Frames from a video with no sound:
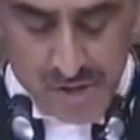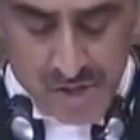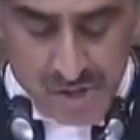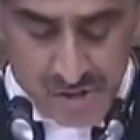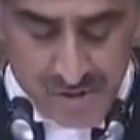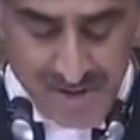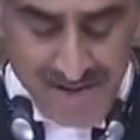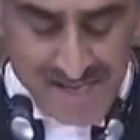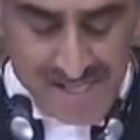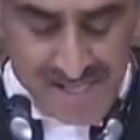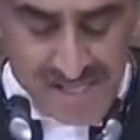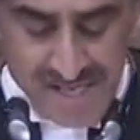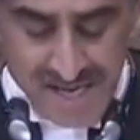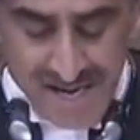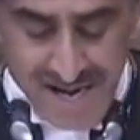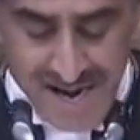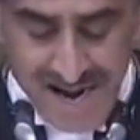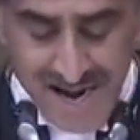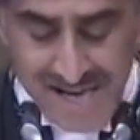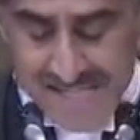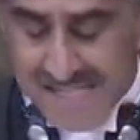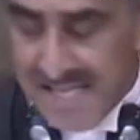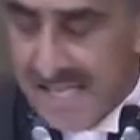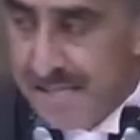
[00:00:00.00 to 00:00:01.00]
stressed,
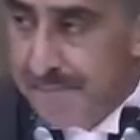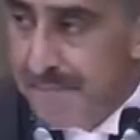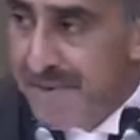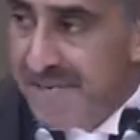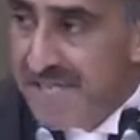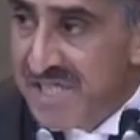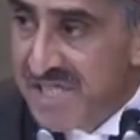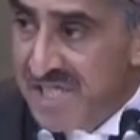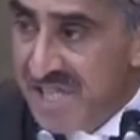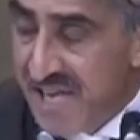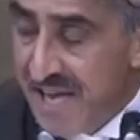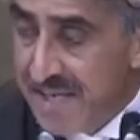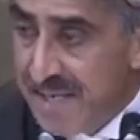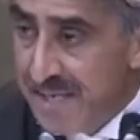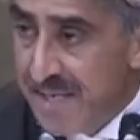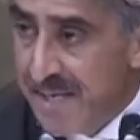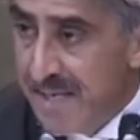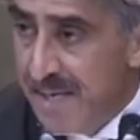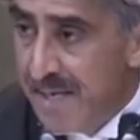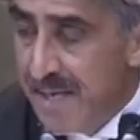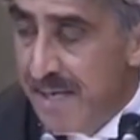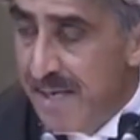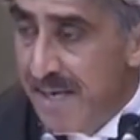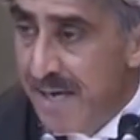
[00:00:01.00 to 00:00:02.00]
as had been said
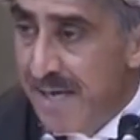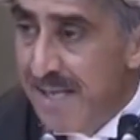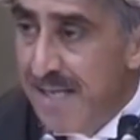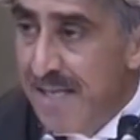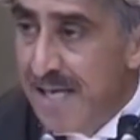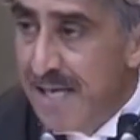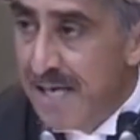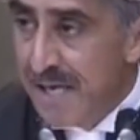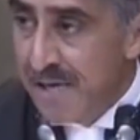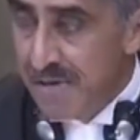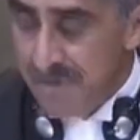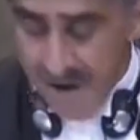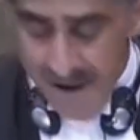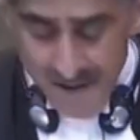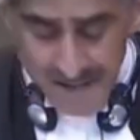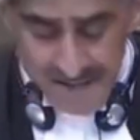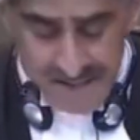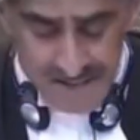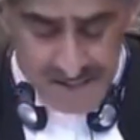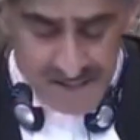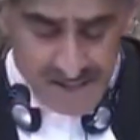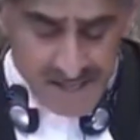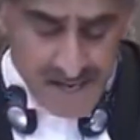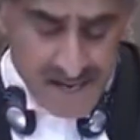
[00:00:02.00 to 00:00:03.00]
in the
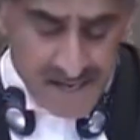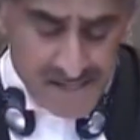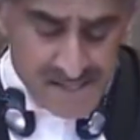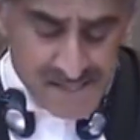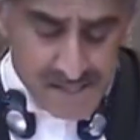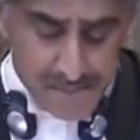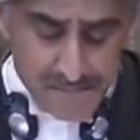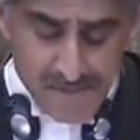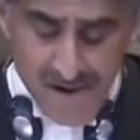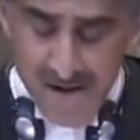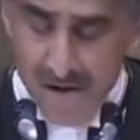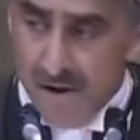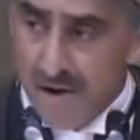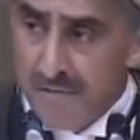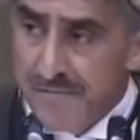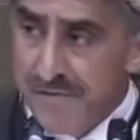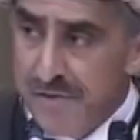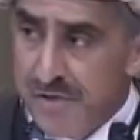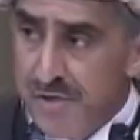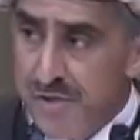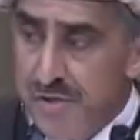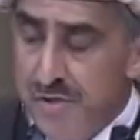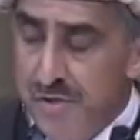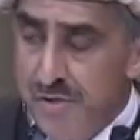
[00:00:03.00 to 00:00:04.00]
Legrand case at
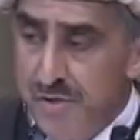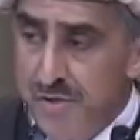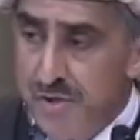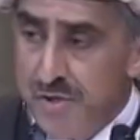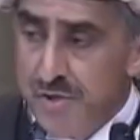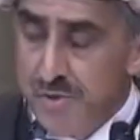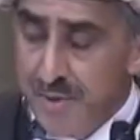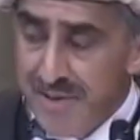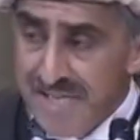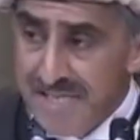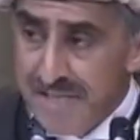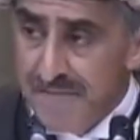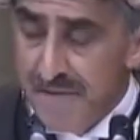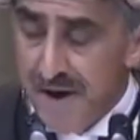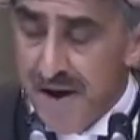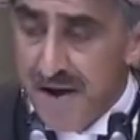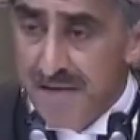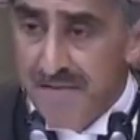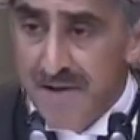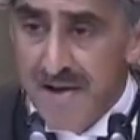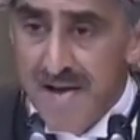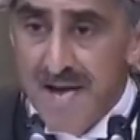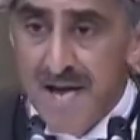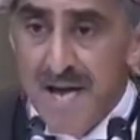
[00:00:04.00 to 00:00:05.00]
paragraph
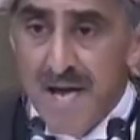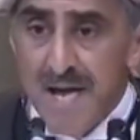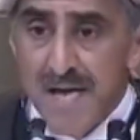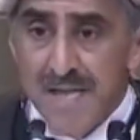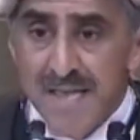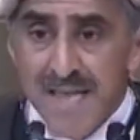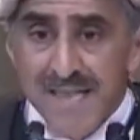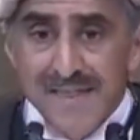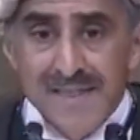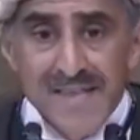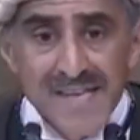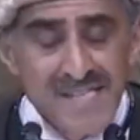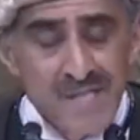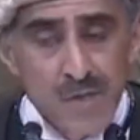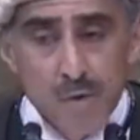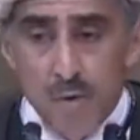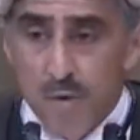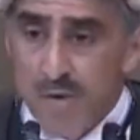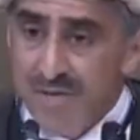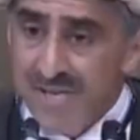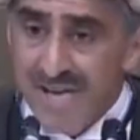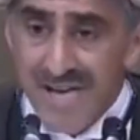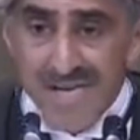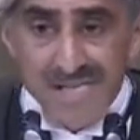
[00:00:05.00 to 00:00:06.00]
225, that this
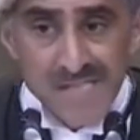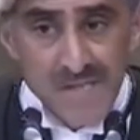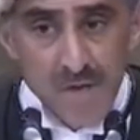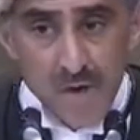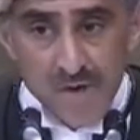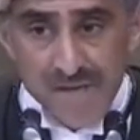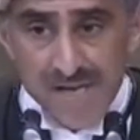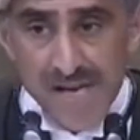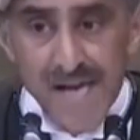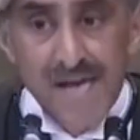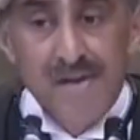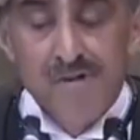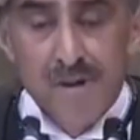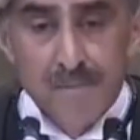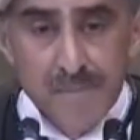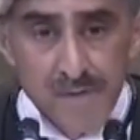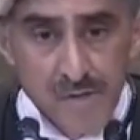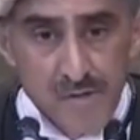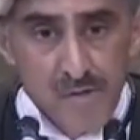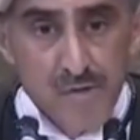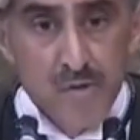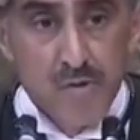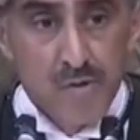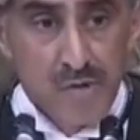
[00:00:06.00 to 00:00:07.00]
court is not a
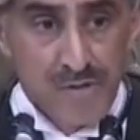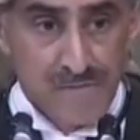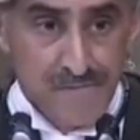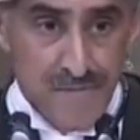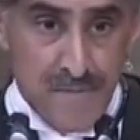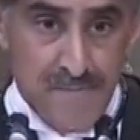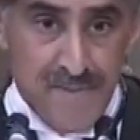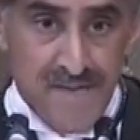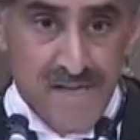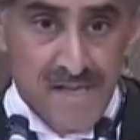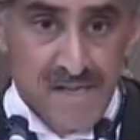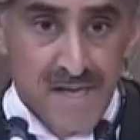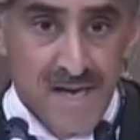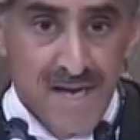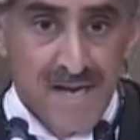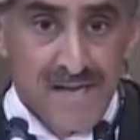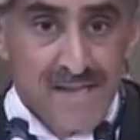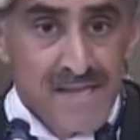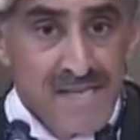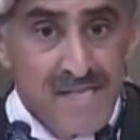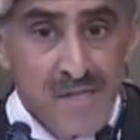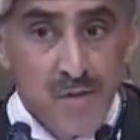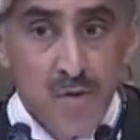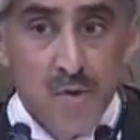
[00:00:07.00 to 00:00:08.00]
criminal court of appeal.
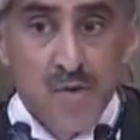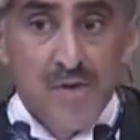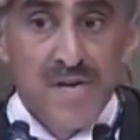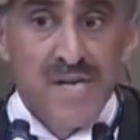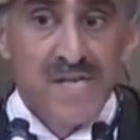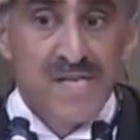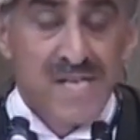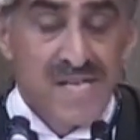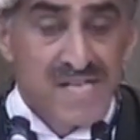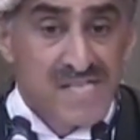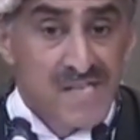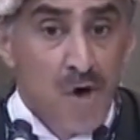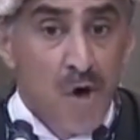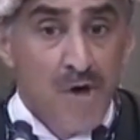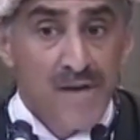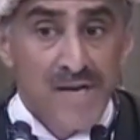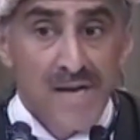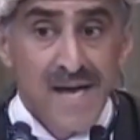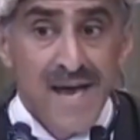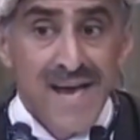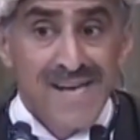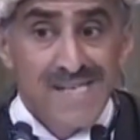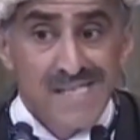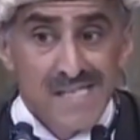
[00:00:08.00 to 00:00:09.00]
This court does
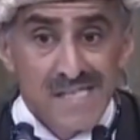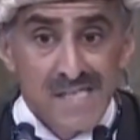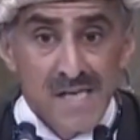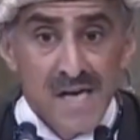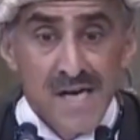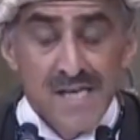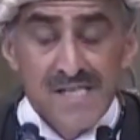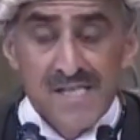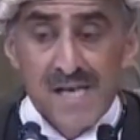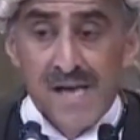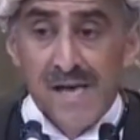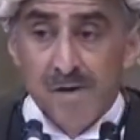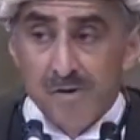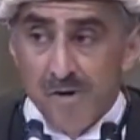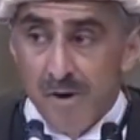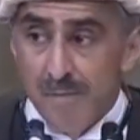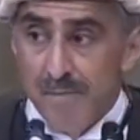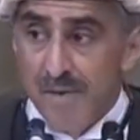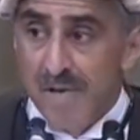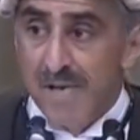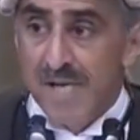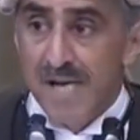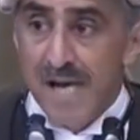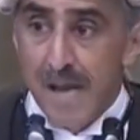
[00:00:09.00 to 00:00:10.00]
not exercise
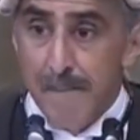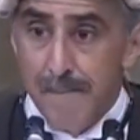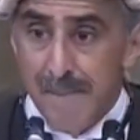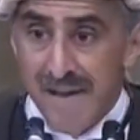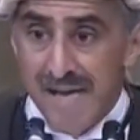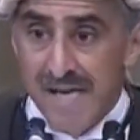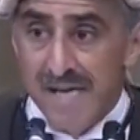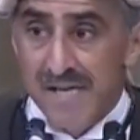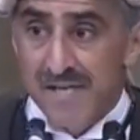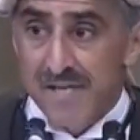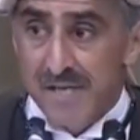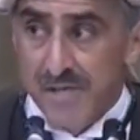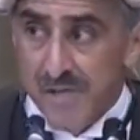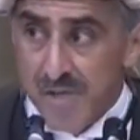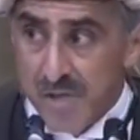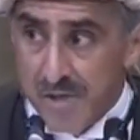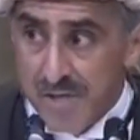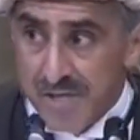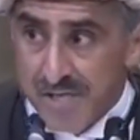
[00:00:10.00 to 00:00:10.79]
criminal appellate